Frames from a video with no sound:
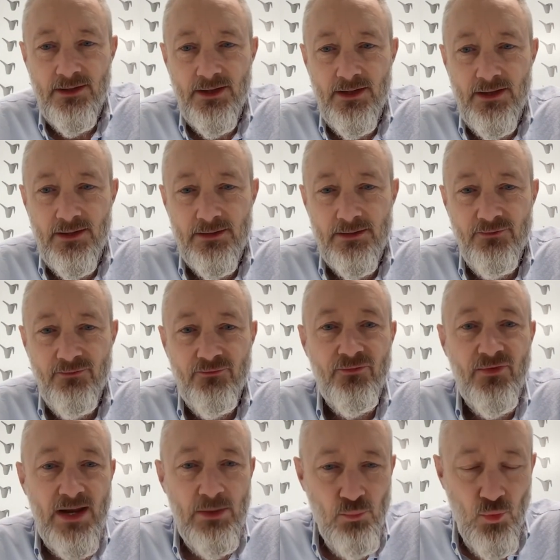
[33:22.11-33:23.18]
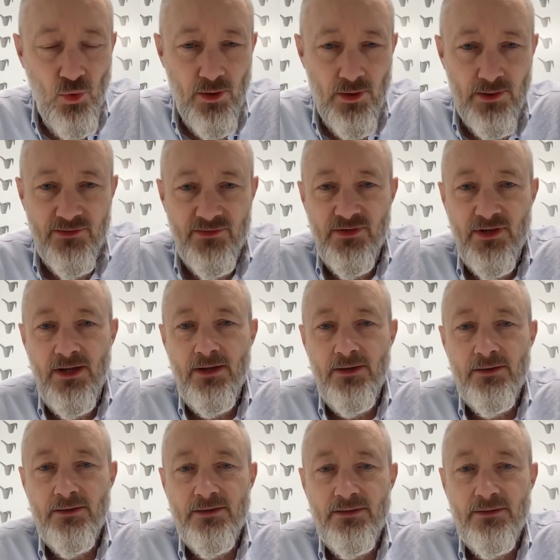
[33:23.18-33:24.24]
And frameworks
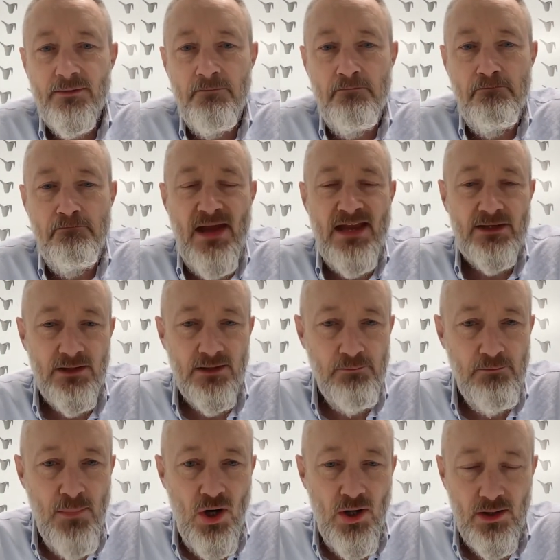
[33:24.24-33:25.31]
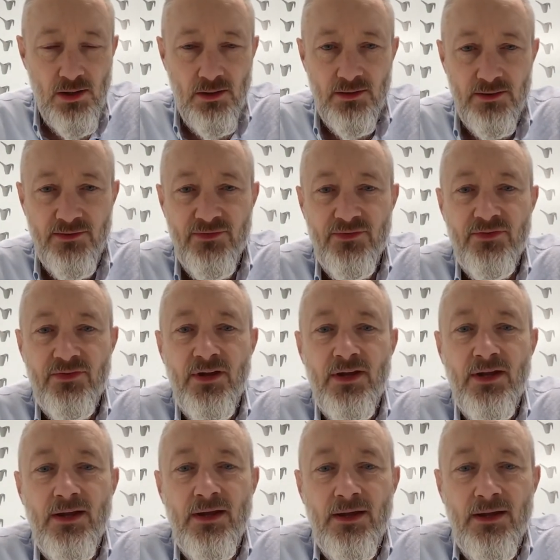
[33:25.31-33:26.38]
and mental models
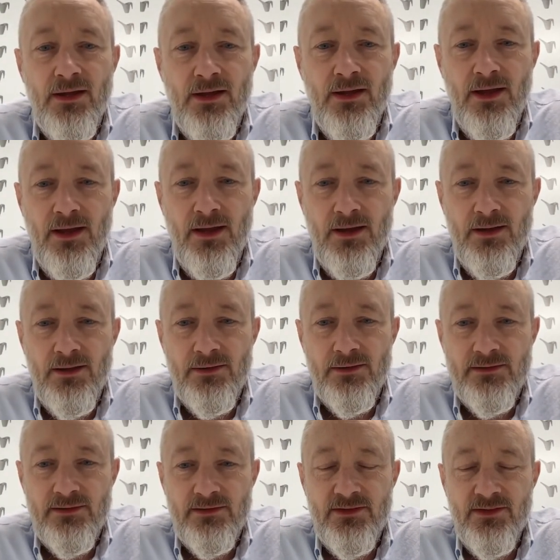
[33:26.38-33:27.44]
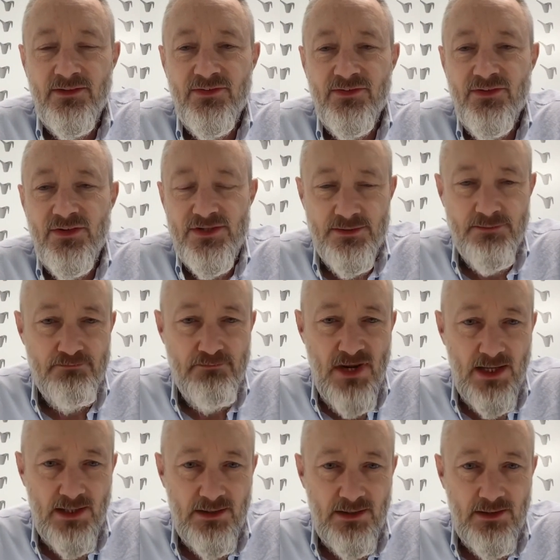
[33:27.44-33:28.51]
and
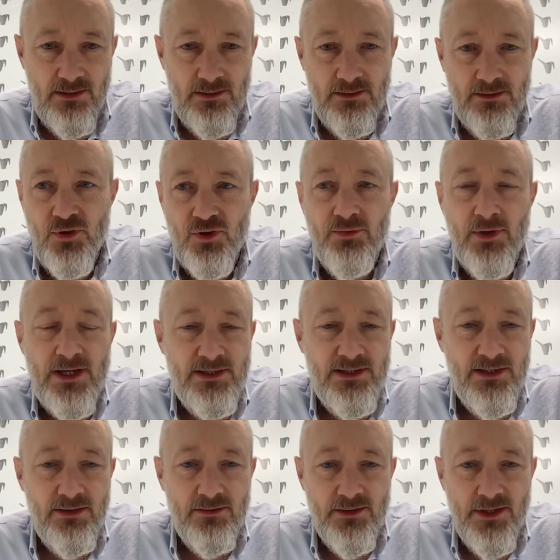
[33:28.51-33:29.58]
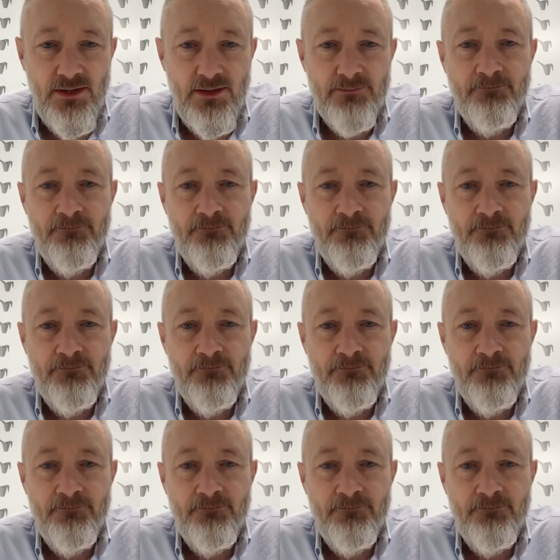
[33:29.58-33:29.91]
decision-making criteria.